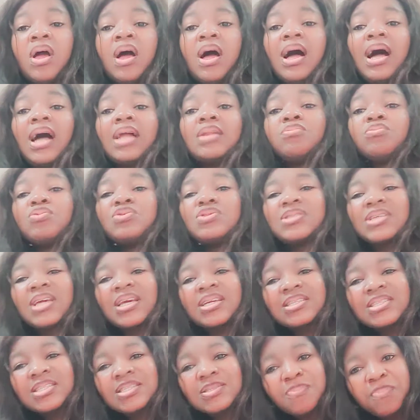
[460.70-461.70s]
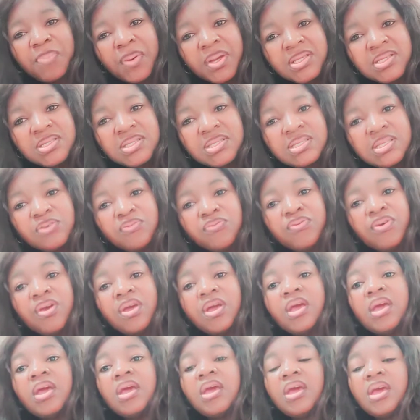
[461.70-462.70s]
and most expensive
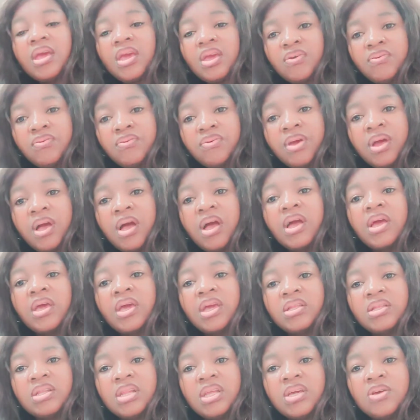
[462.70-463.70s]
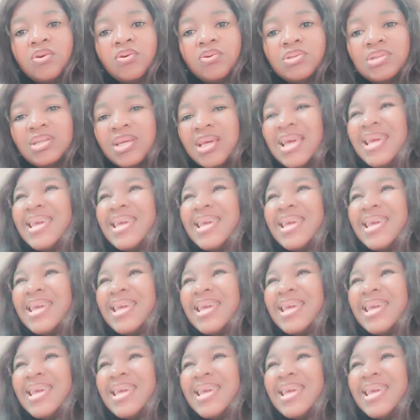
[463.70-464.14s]
area in Lagos.